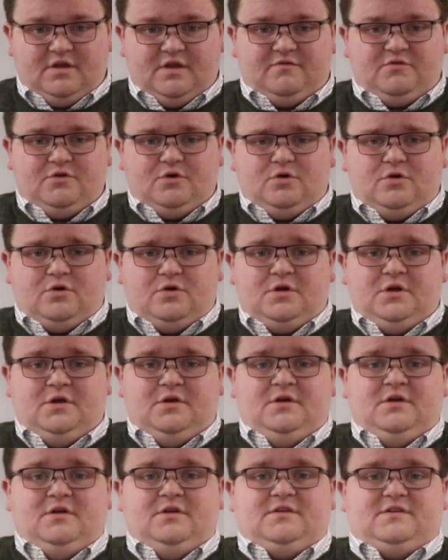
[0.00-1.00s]
If you're
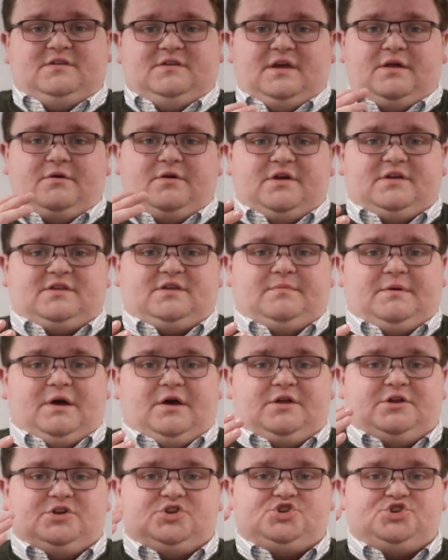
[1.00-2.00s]
serious
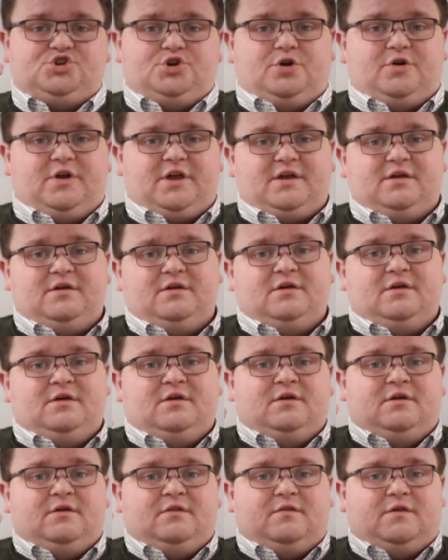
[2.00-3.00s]
about ensuring
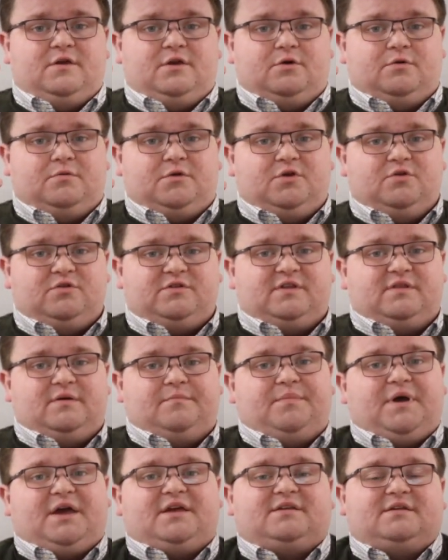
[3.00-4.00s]
that you're using
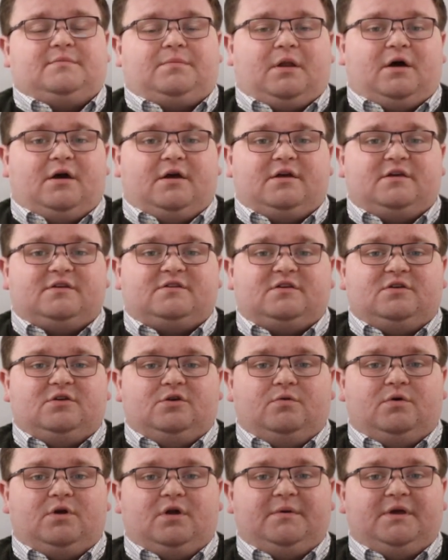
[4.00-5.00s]
the best suppliers,
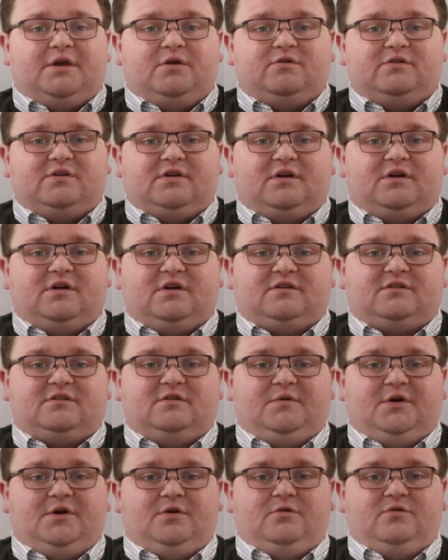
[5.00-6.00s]
you want to be using a
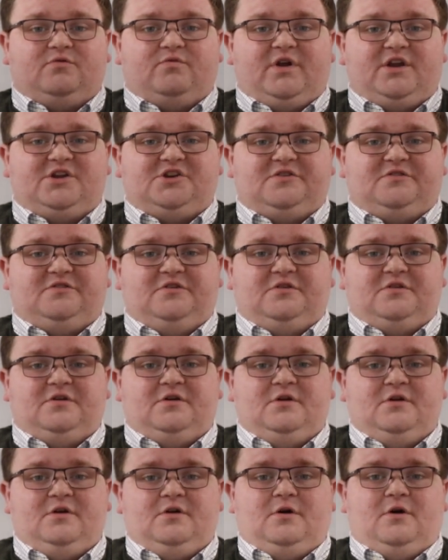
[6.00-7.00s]
customer who's registered
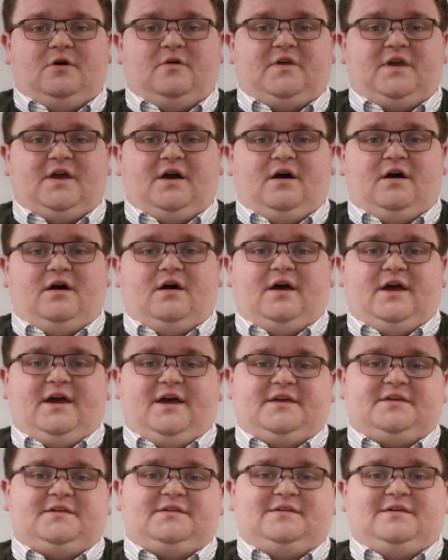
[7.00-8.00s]
on the
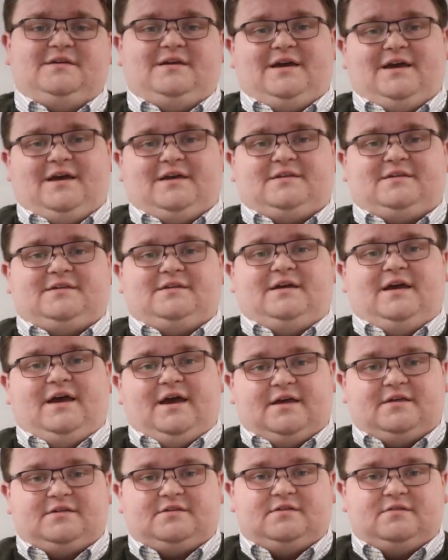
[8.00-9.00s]

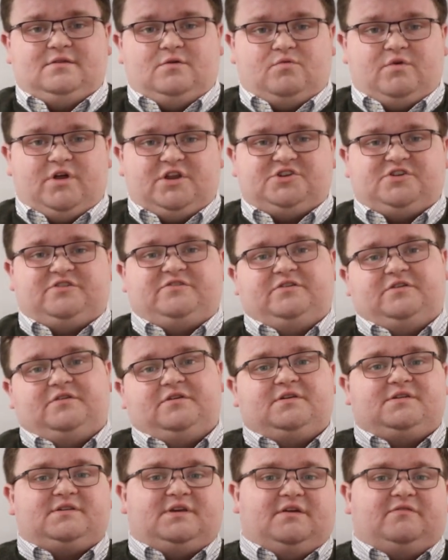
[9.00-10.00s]
RSSS, the Registered
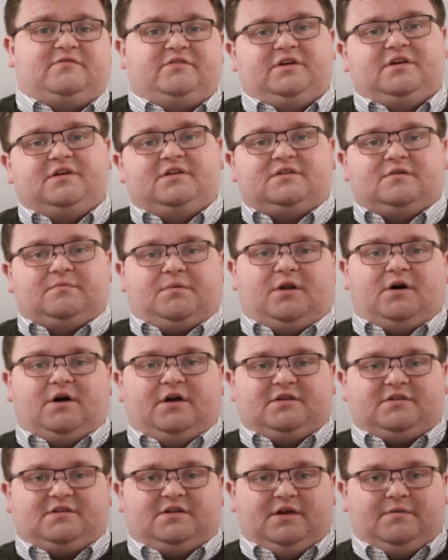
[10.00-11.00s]
Safety
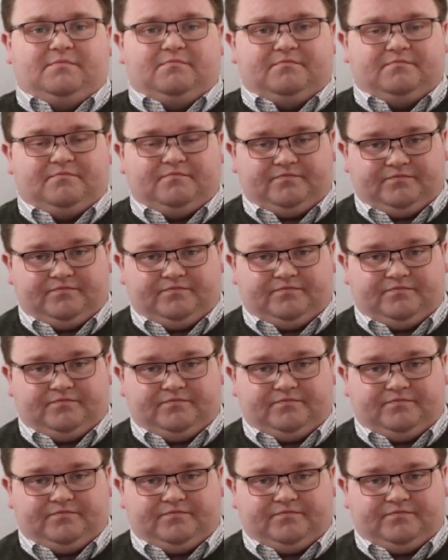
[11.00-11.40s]
Supplier Scheme.